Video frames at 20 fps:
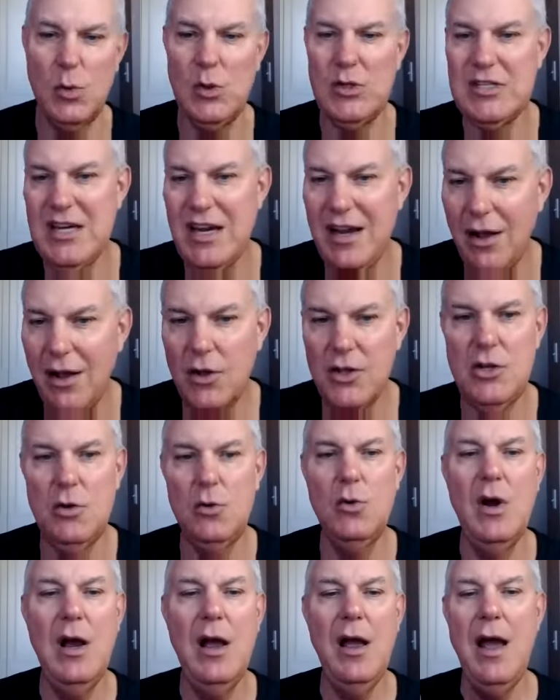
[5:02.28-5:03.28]
will tell
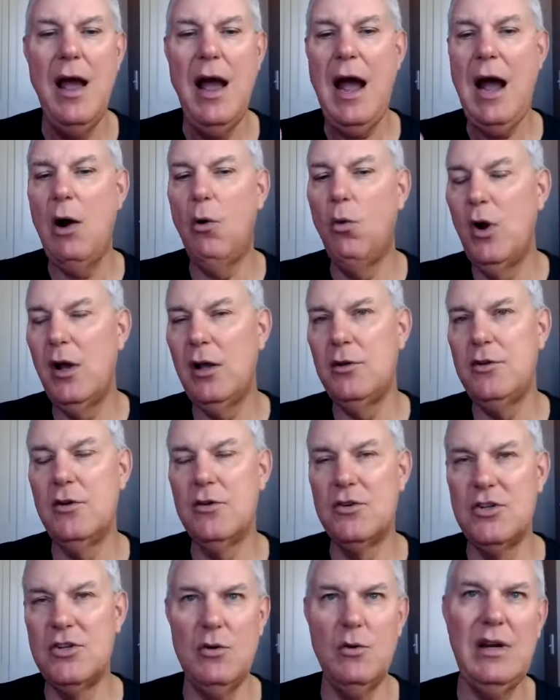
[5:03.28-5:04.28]
you how well you're
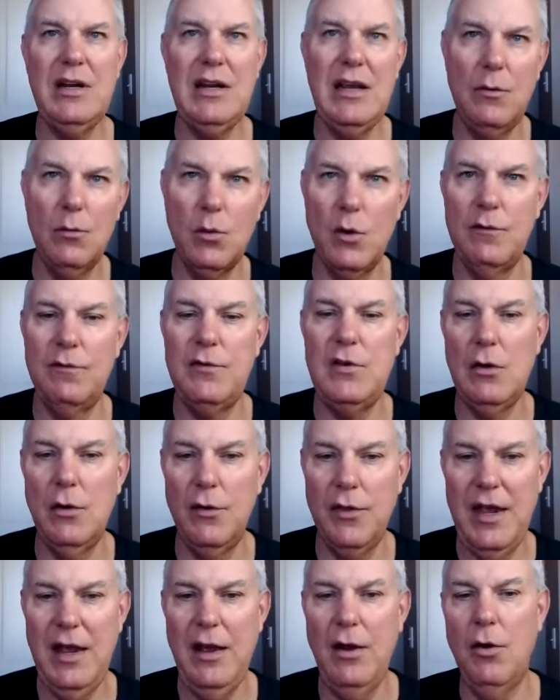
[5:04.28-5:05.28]
doing and reveal
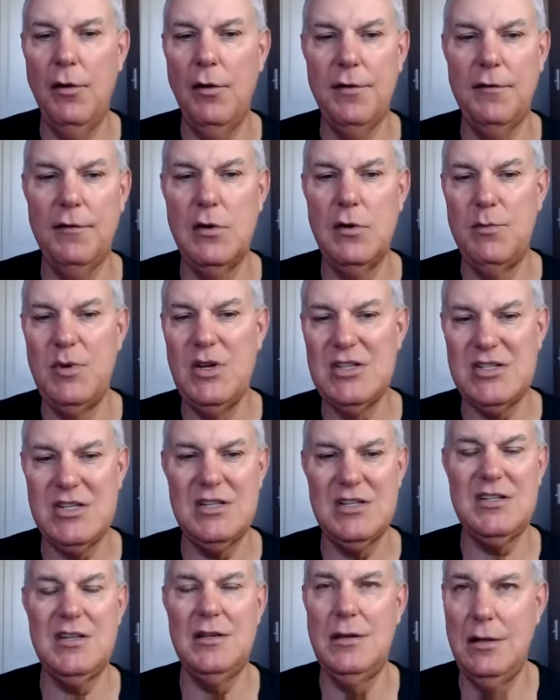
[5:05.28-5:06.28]
the health of your
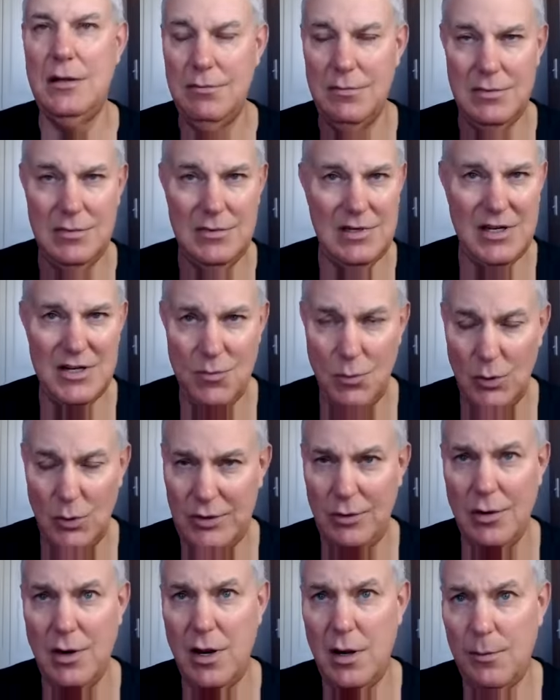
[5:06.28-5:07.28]
business. And we'll
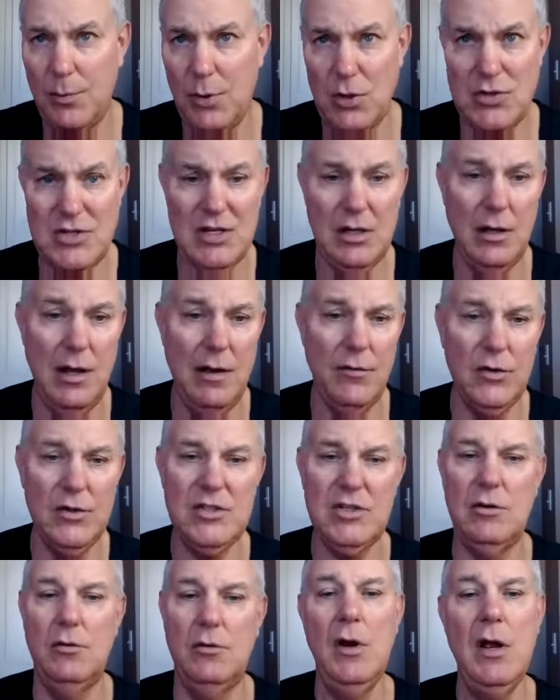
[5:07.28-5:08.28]
do it on a personal level
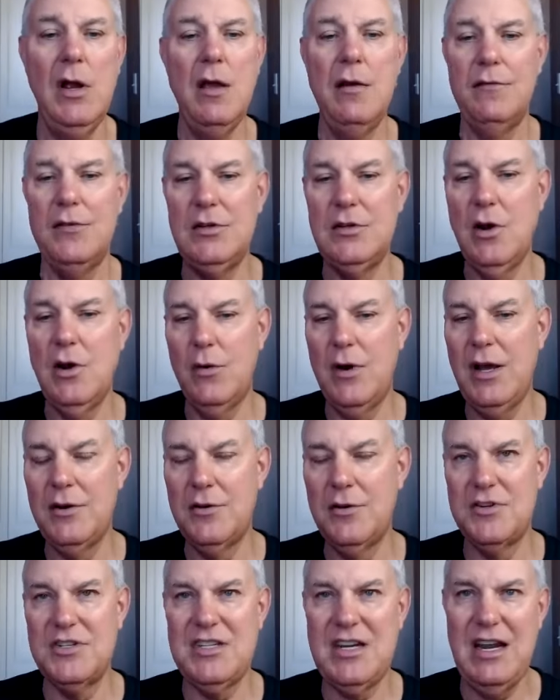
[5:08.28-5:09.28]
too. If you don't
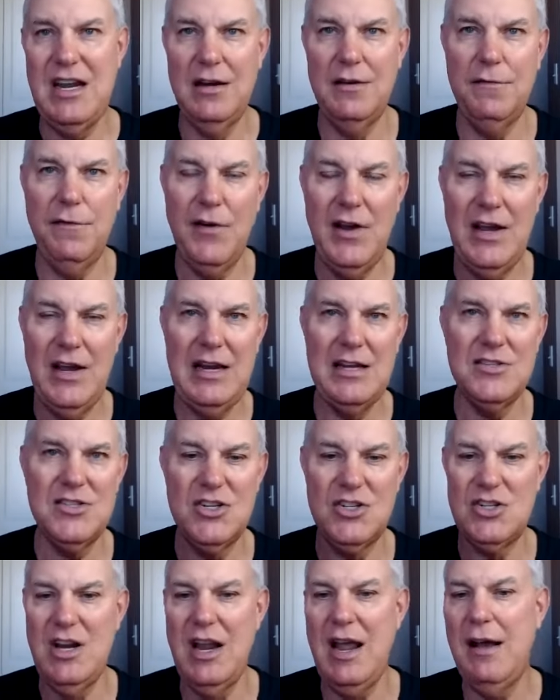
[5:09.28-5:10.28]
understand
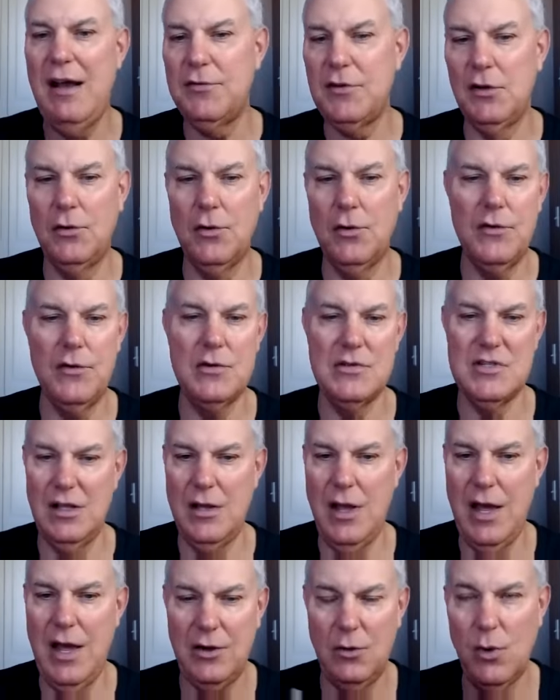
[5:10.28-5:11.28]
finances, you have to learn. There's a
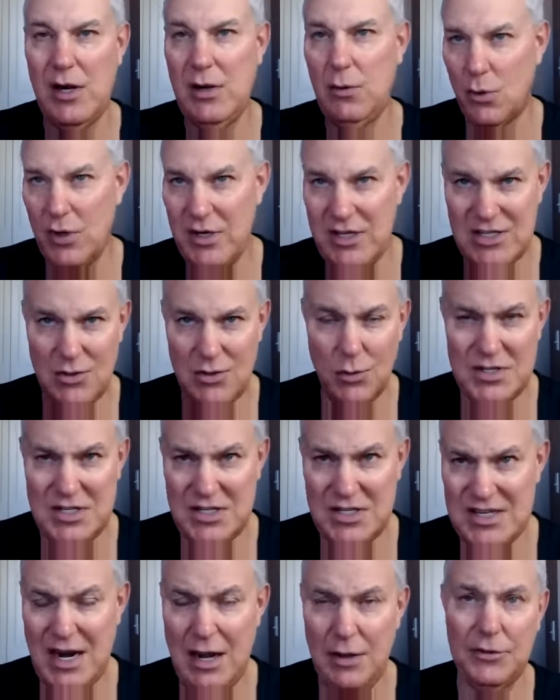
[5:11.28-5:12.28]
lot of great
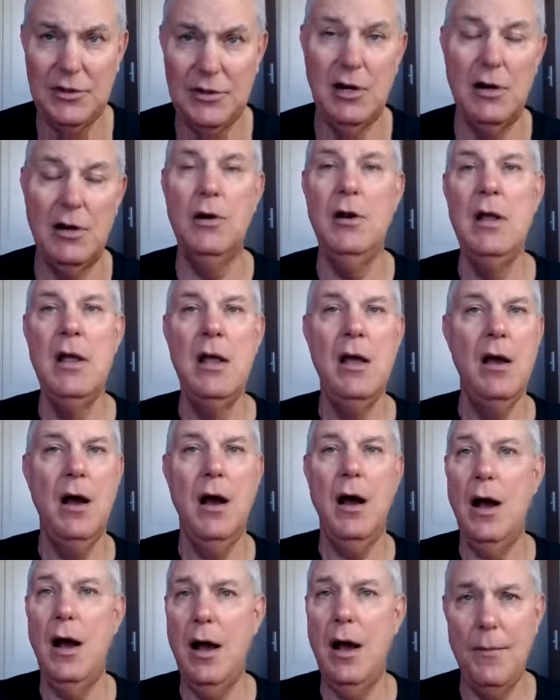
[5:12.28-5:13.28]
resources out there.
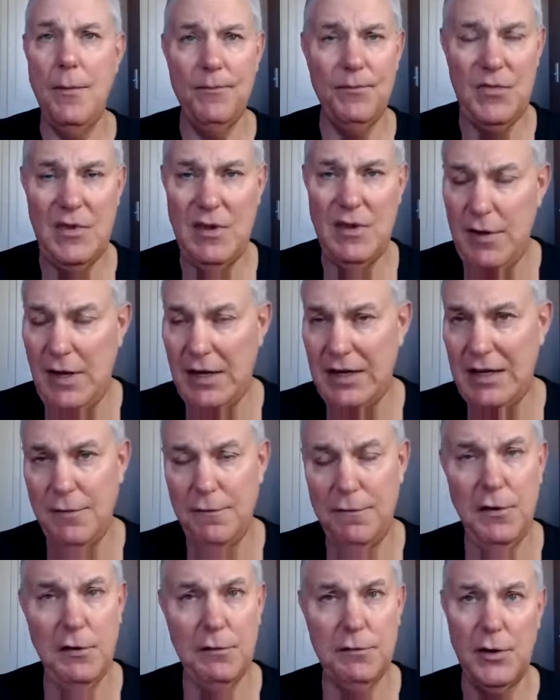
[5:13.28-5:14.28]
Again,
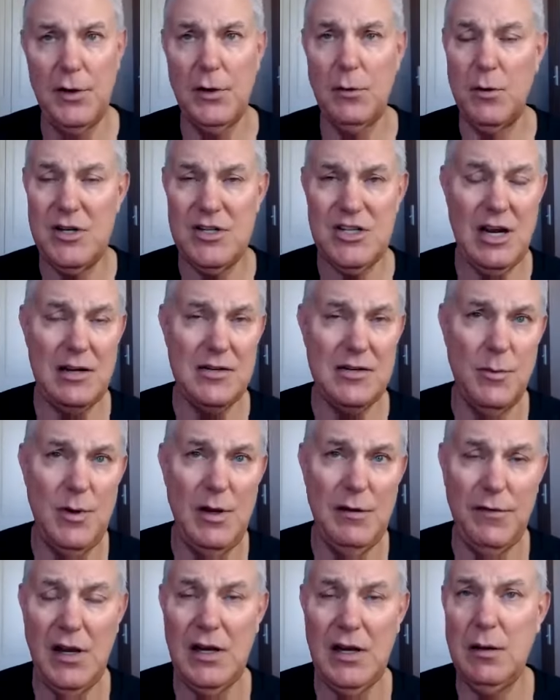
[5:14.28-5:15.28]
feel free to reach out to me
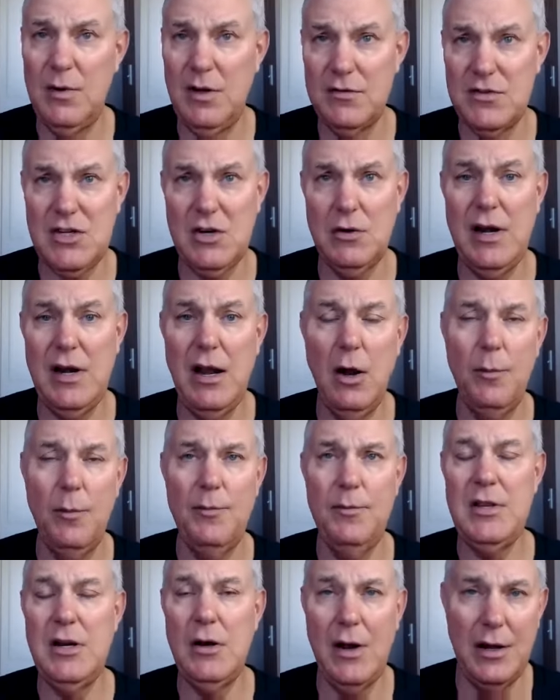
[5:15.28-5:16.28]
if I can be of certain
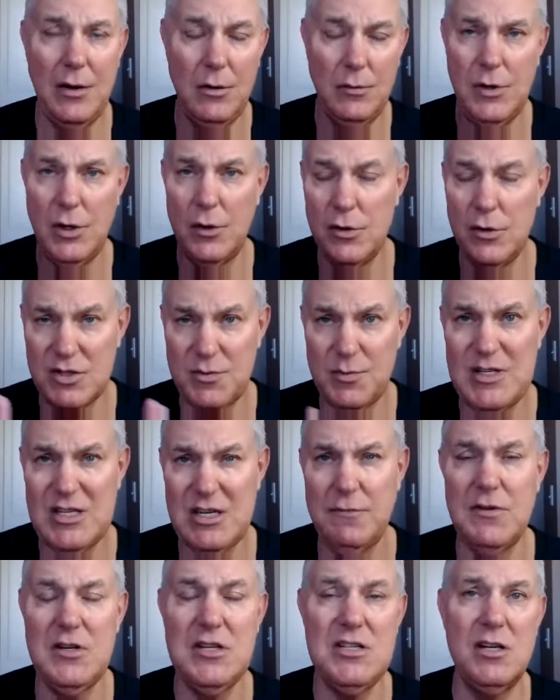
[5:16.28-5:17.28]
help. I don't know your
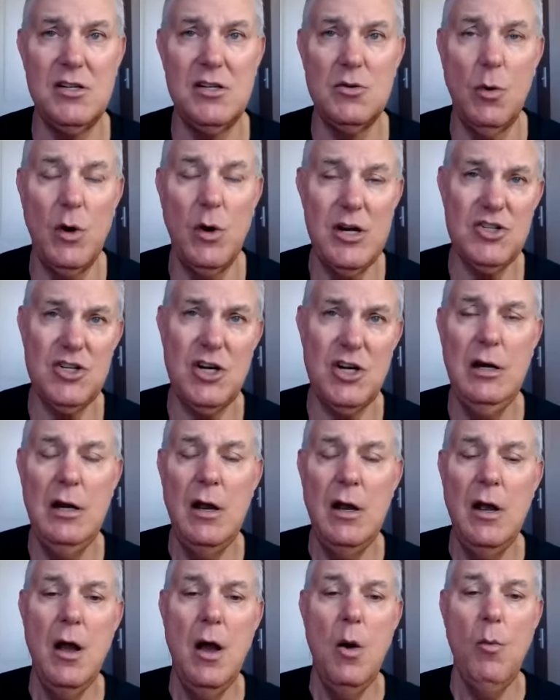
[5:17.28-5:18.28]
specific situation,
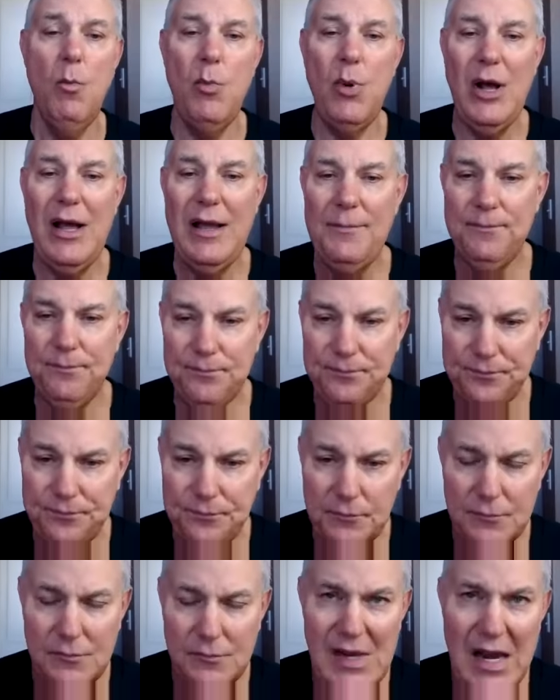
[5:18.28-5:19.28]
but
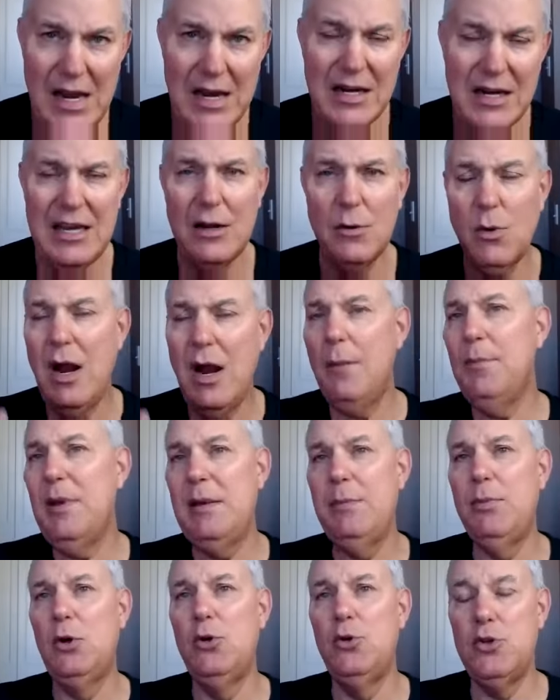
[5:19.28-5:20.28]
get around
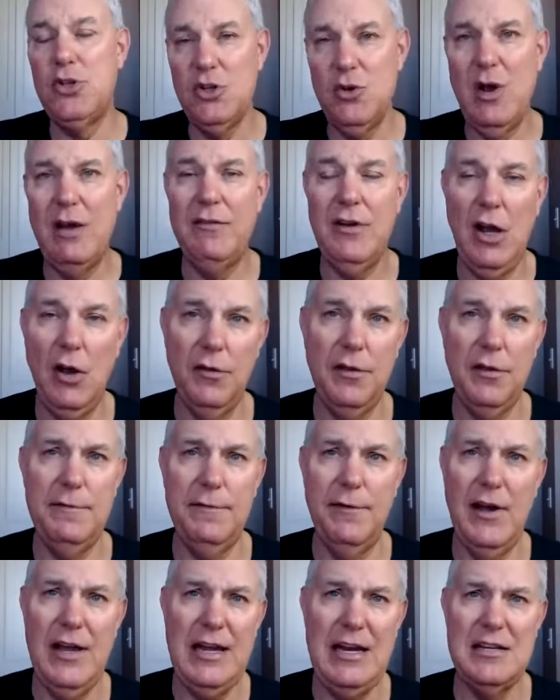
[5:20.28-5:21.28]
people who do have healthy
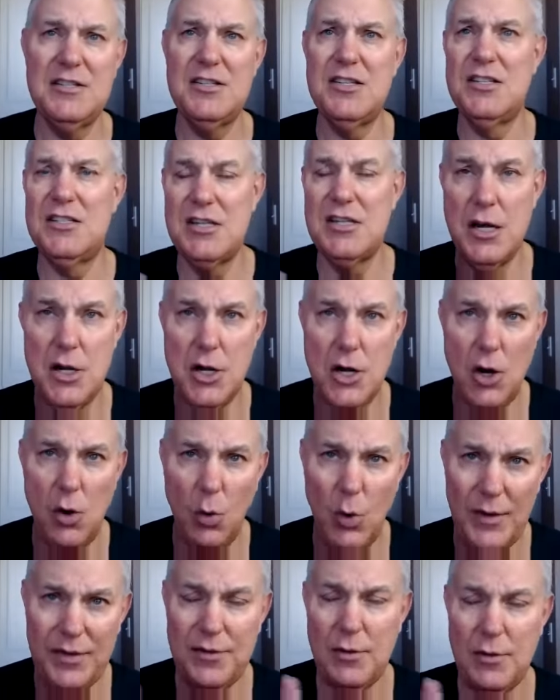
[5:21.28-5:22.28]
finances and know
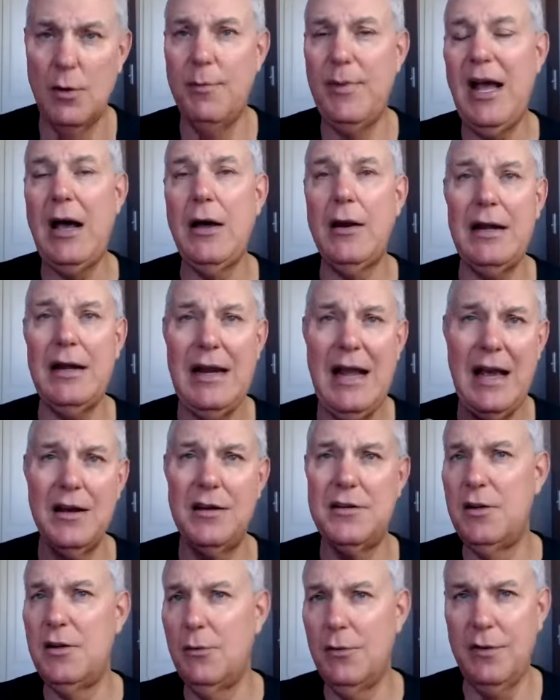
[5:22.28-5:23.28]
what they're about and how to
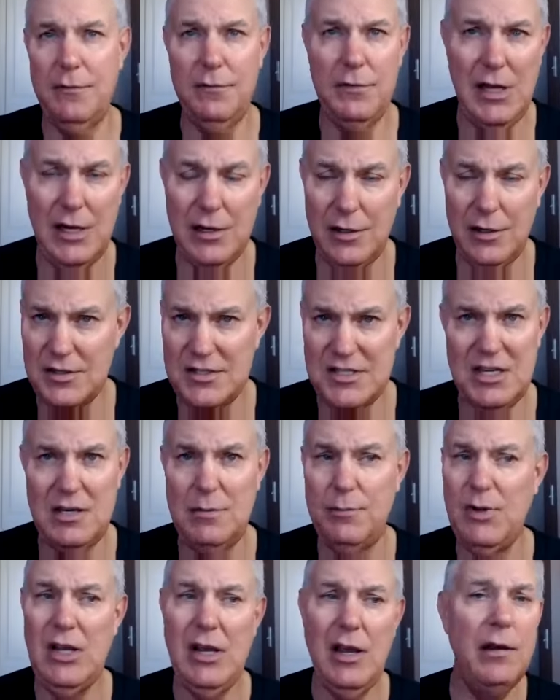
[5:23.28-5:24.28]
deal with it. If you got a good
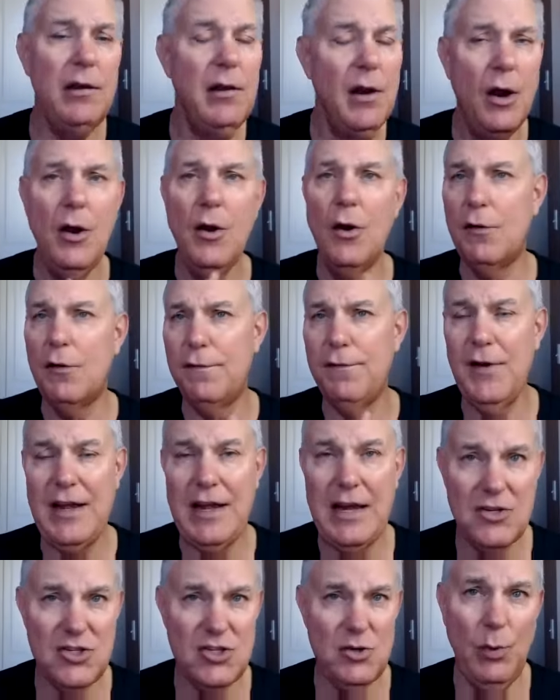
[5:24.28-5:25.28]
CPA or
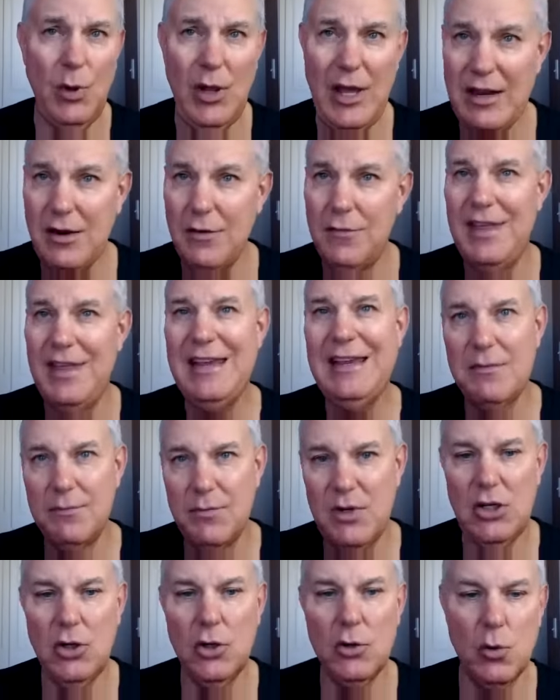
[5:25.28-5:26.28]
financial planner, they can
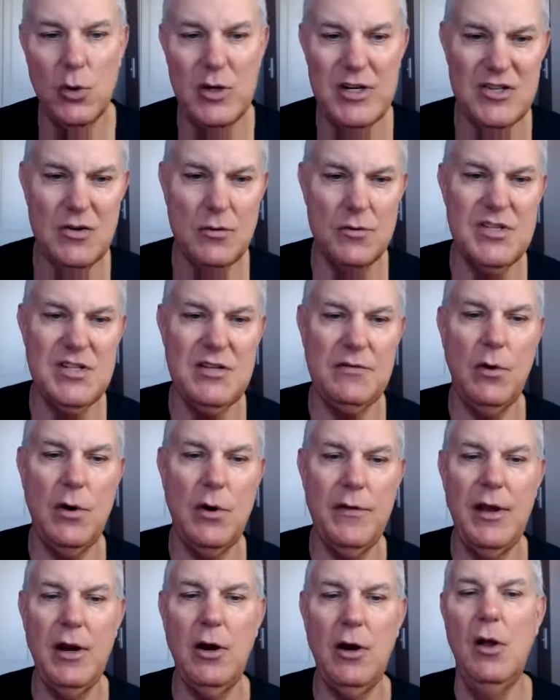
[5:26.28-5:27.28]
be good resources for
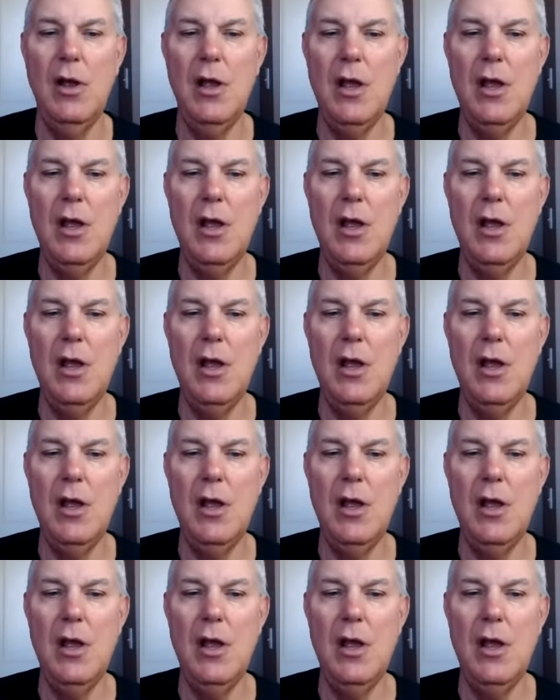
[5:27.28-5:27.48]
you there.